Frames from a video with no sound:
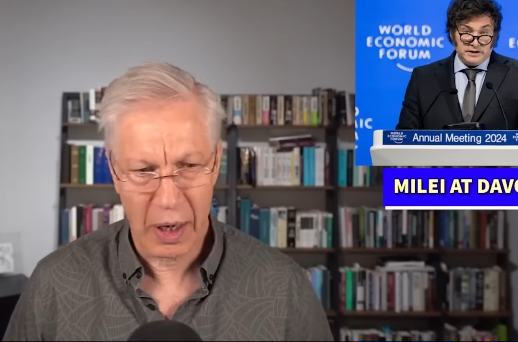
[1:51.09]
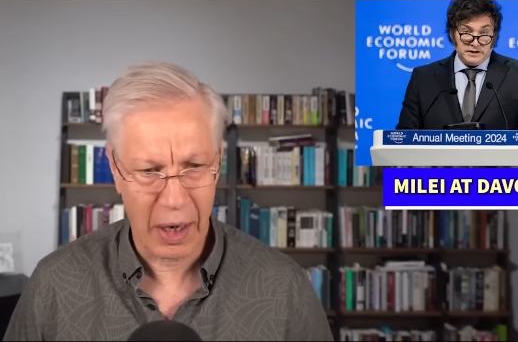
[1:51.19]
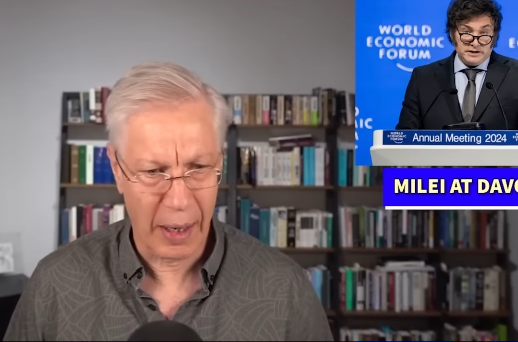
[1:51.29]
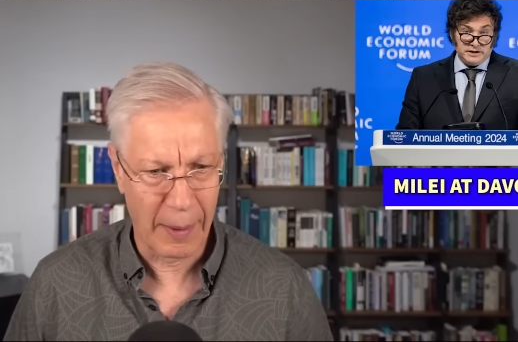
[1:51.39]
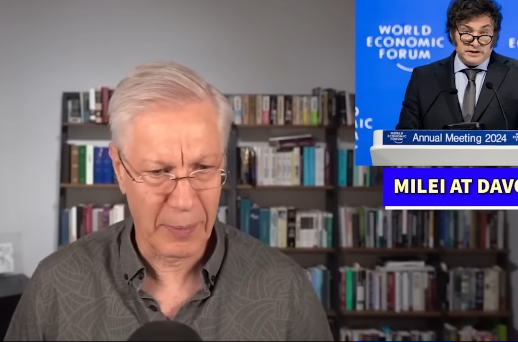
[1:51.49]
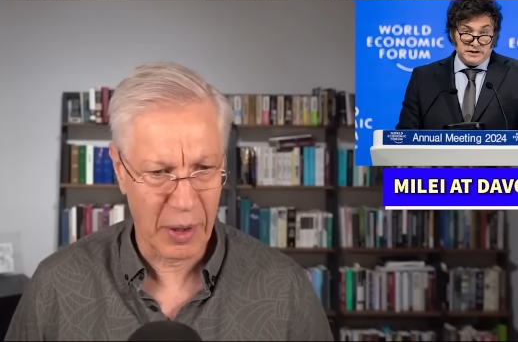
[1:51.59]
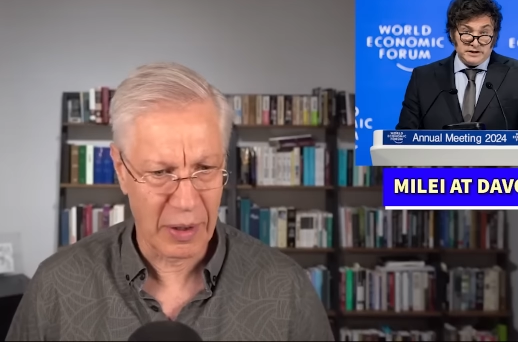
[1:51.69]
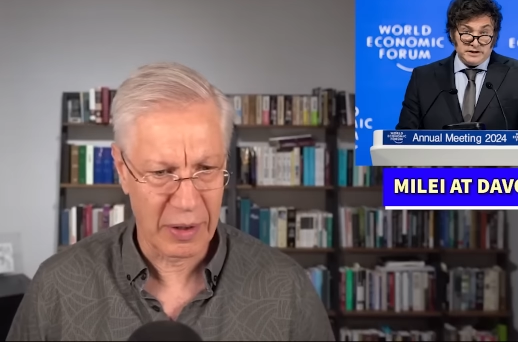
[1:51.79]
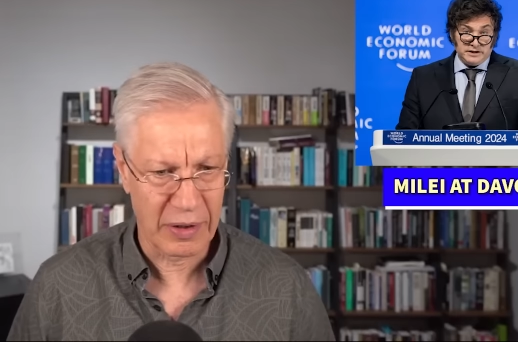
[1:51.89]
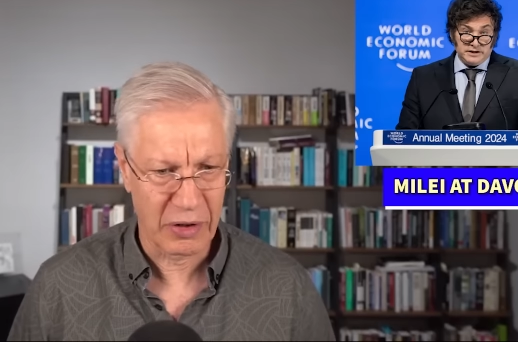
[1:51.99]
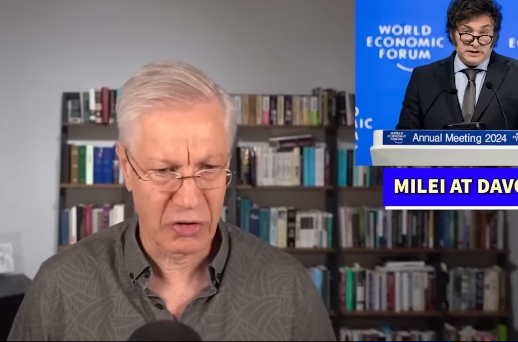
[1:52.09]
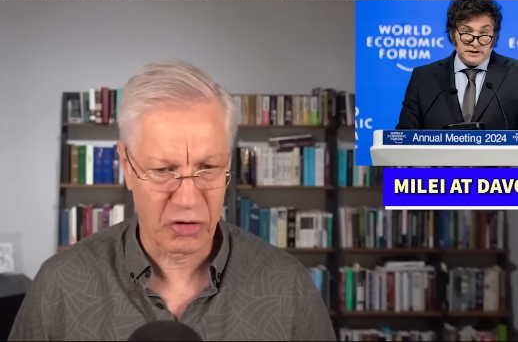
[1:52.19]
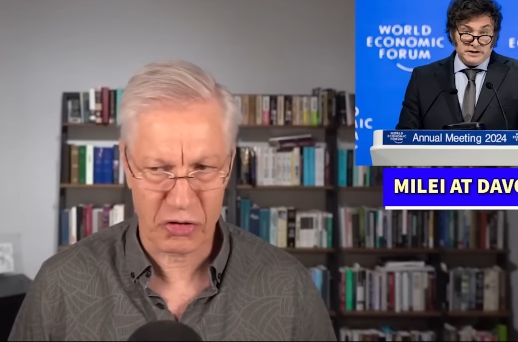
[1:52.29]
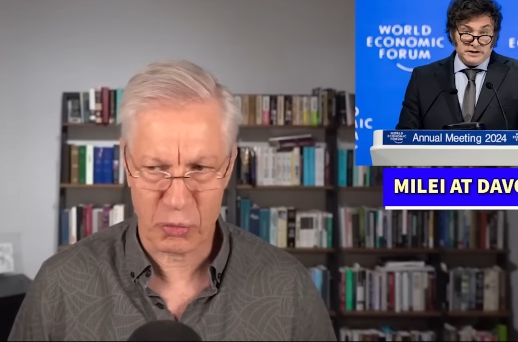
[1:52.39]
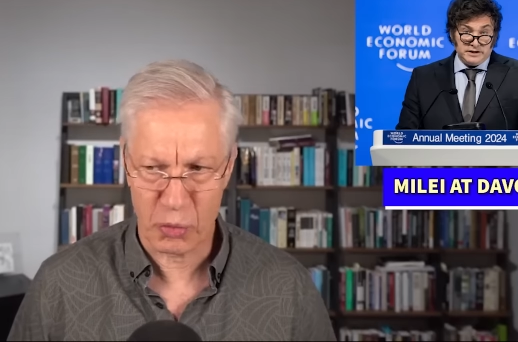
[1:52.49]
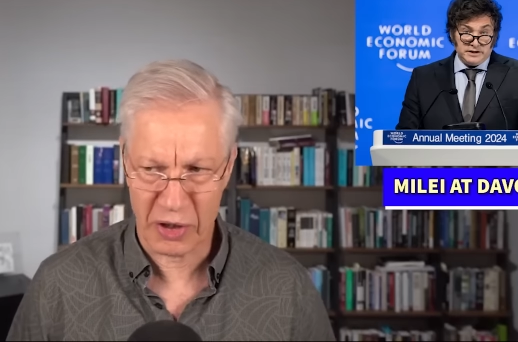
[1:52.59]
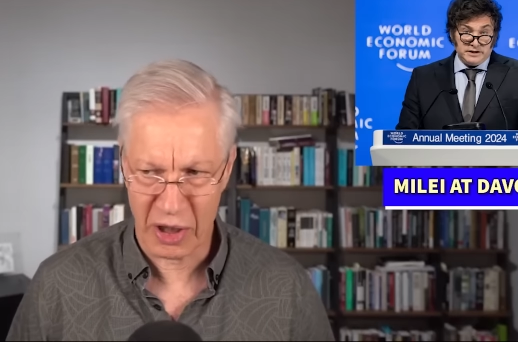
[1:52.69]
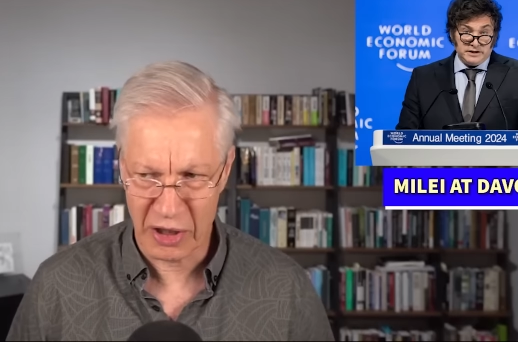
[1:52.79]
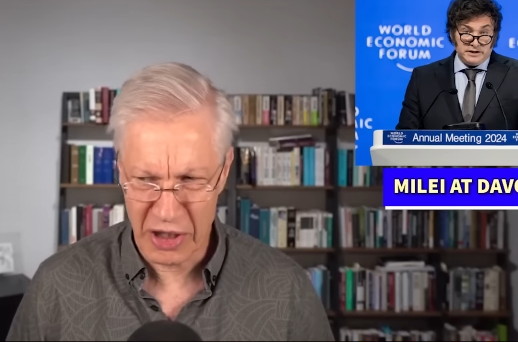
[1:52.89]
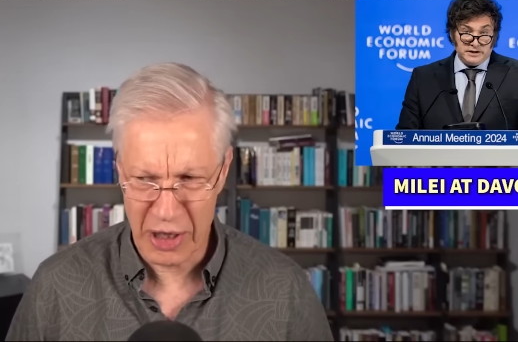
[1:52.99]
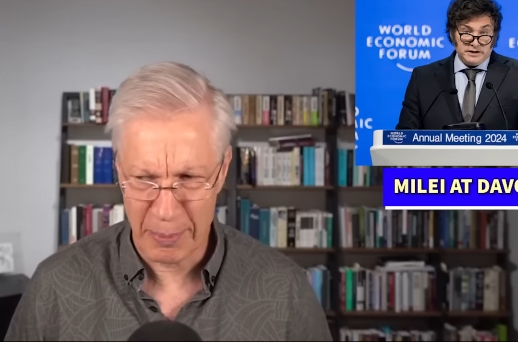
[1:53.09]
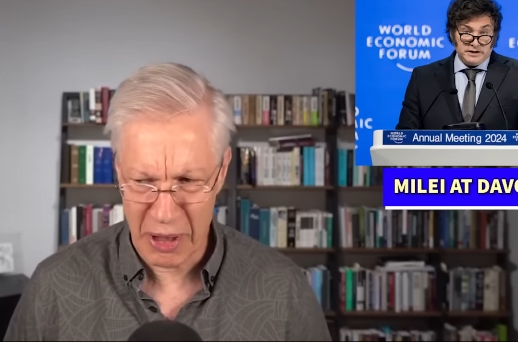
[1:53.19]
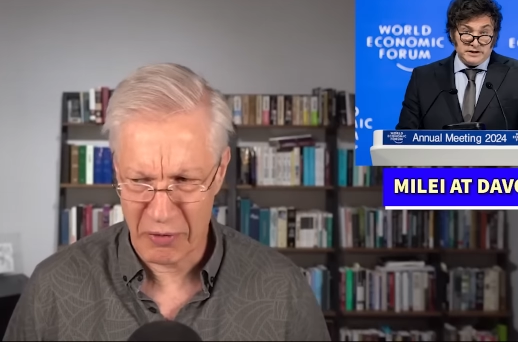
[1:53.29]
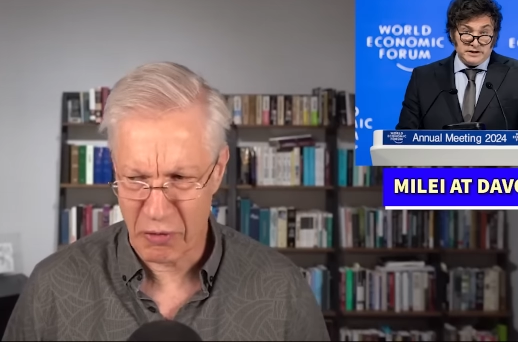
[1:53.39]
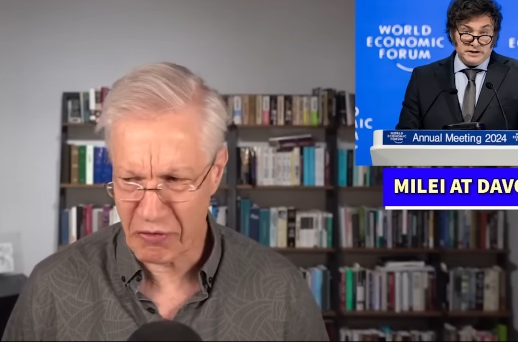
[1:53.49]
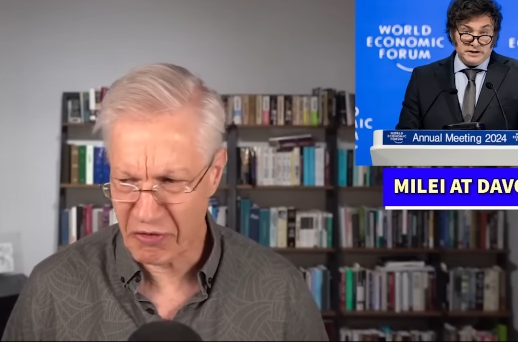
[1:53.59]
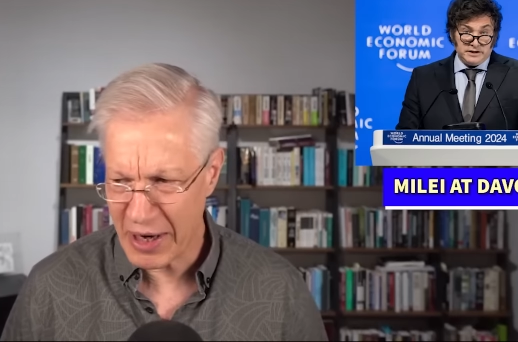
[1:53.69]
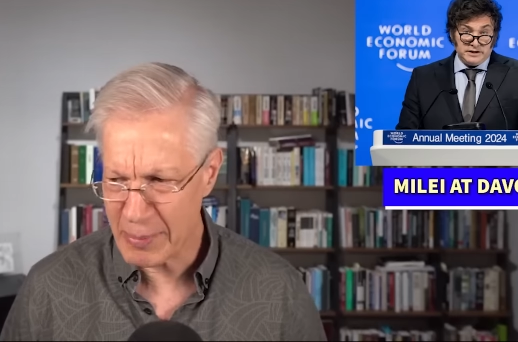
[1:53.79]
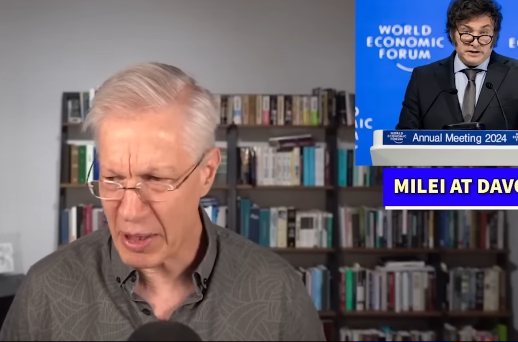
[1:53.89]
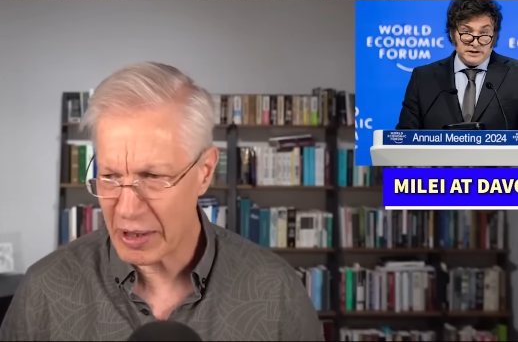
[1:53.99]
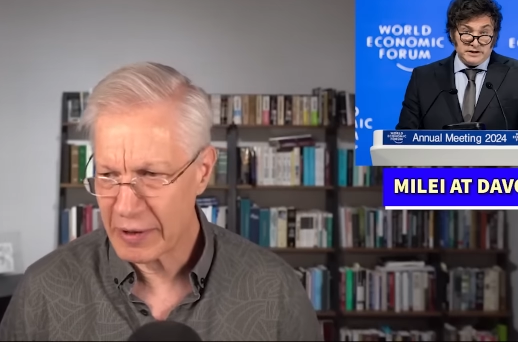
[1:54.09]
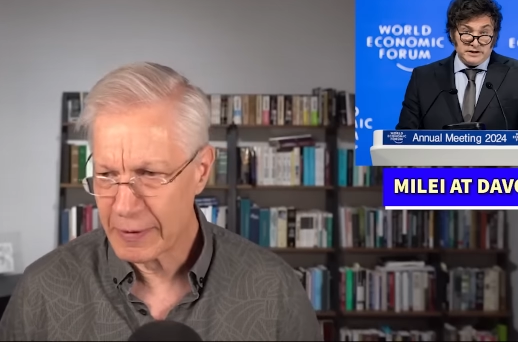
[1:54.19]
Speaker 1: um, it, it just with a little bit of refinement.